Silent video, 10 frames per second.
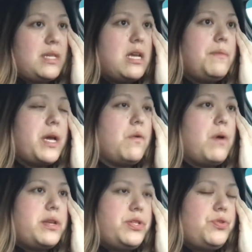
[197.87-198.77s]
I'm like,
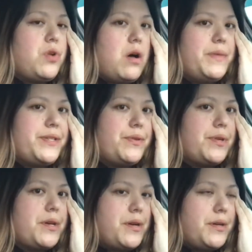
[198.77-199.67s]
why didn't you call me
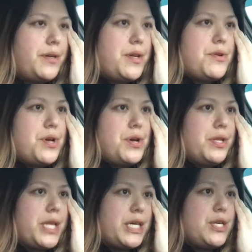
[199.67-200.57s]
sooner?
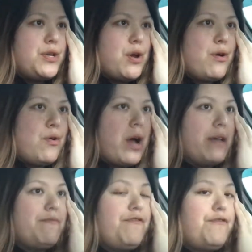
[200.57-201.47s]
Like, you know,
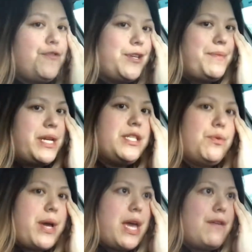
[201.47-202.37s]
I'm 40 minutes
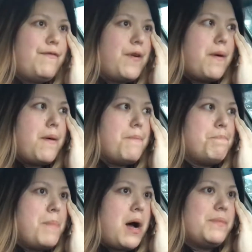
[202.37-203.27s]
away from
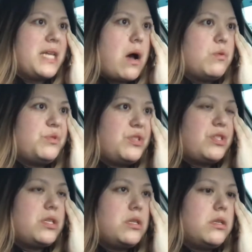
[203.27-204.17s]
mom's
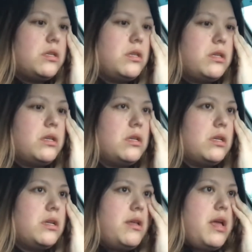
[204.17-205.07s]
house.
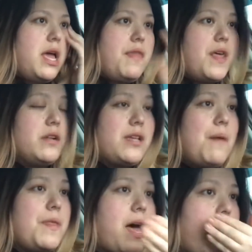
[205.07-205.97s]
Then on
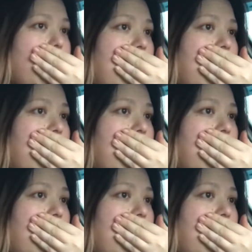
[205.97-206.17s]
top of that,